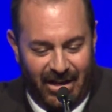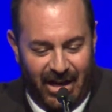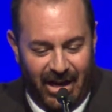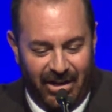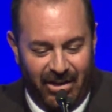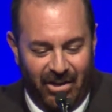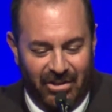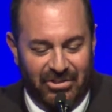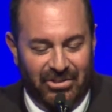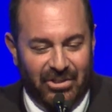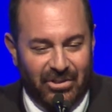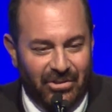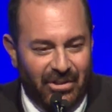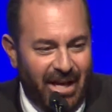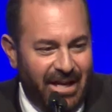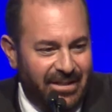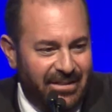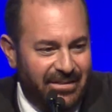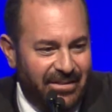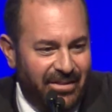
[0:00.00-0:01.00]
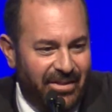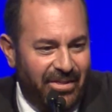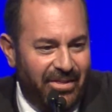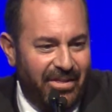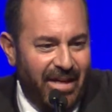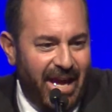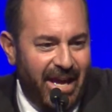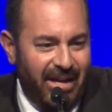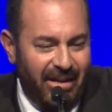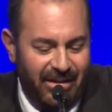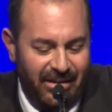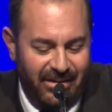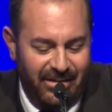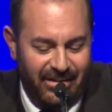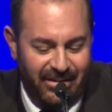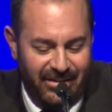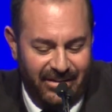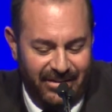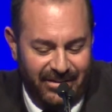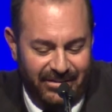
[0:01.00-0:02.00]
I'd also like to
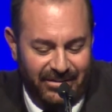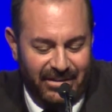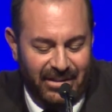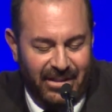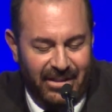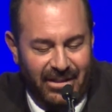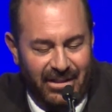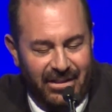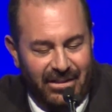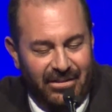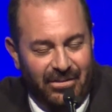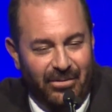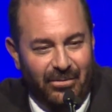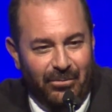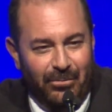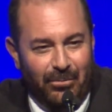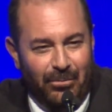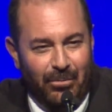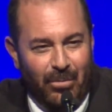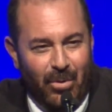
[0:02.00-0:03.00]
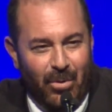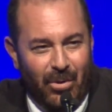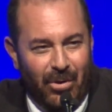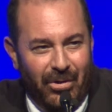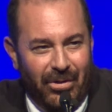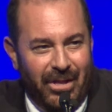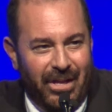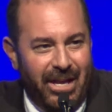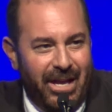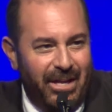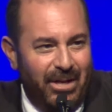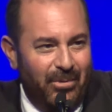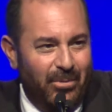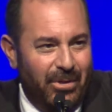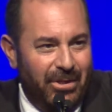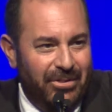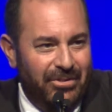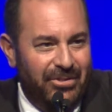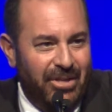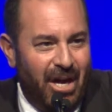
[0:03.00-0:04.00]
thank, more than
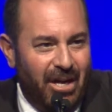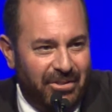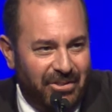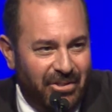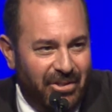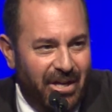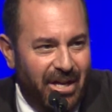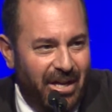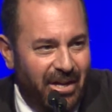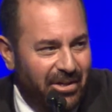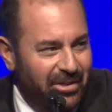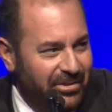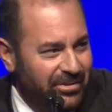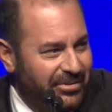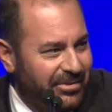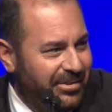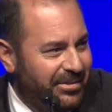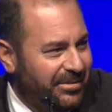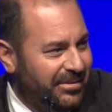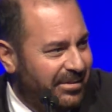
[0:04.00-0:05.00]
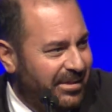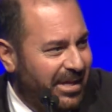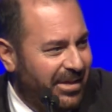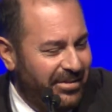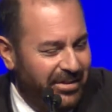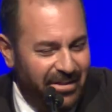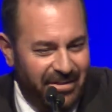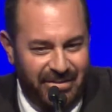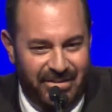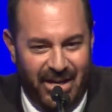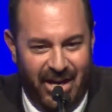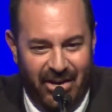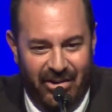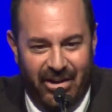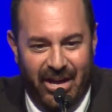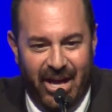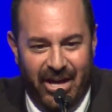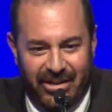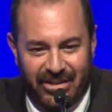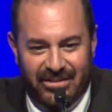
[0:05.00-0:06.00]
anyone, Dr. Held and the entire
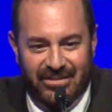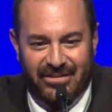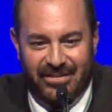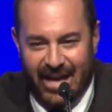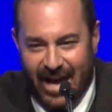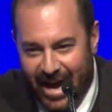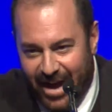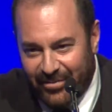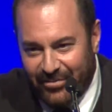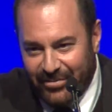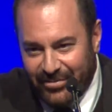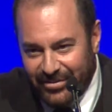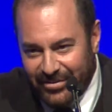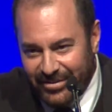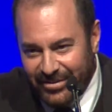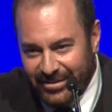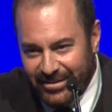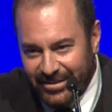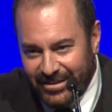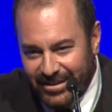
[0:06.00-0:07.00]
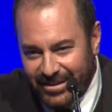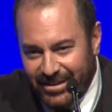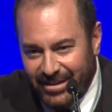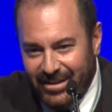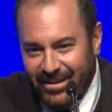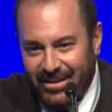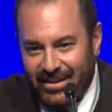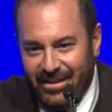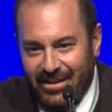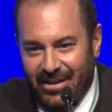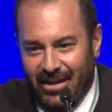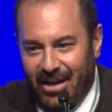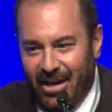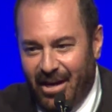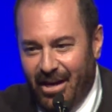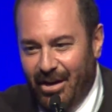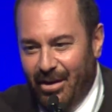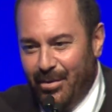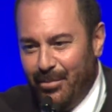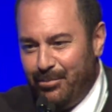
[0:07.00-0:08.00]
ETTA staff.
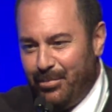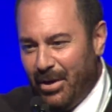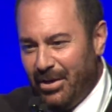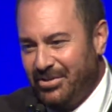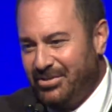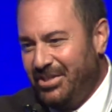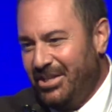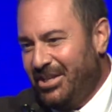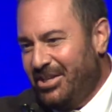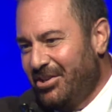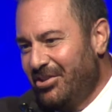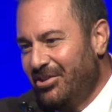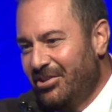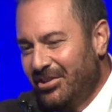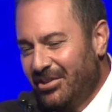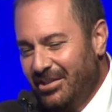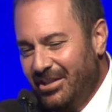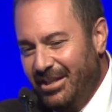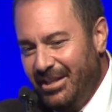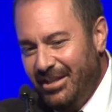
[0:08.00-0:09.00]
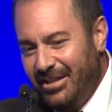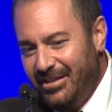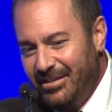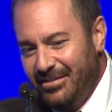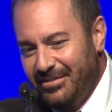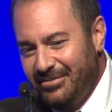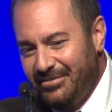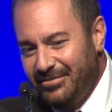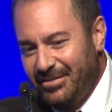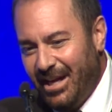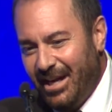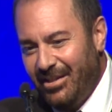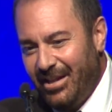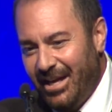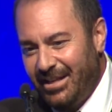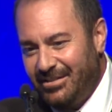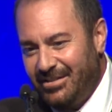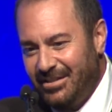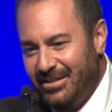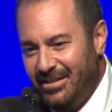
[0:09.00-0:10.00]
Particularly, I'd
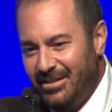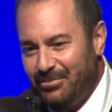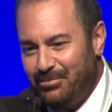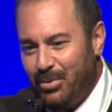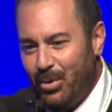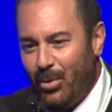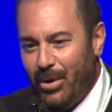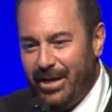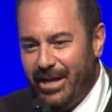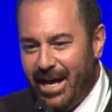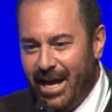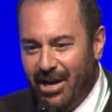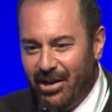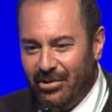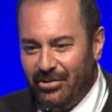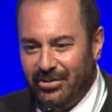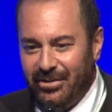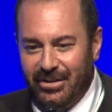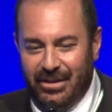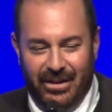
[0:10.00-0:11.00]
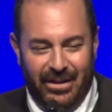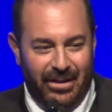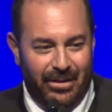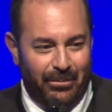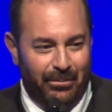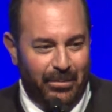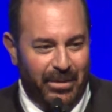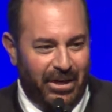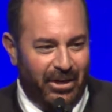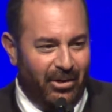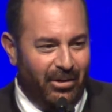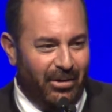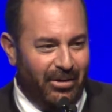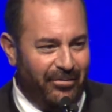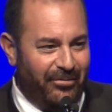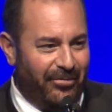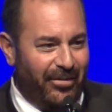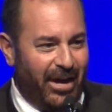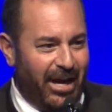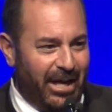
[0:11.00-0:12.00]
like to point out Mira
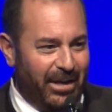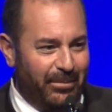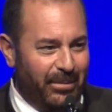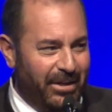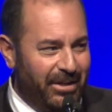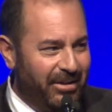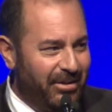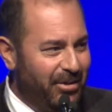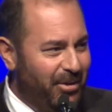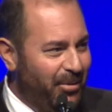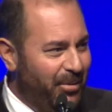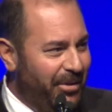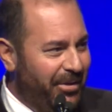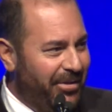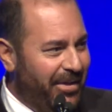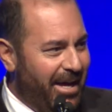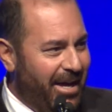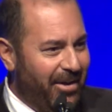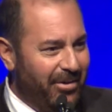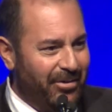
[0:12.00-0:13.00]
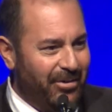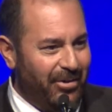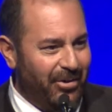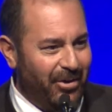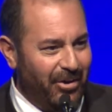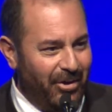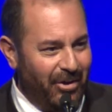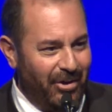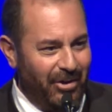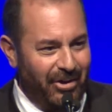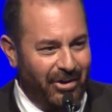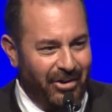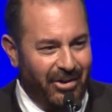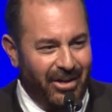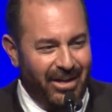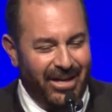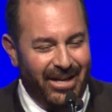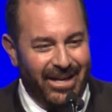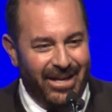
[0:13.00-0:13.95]
Feynman, who without her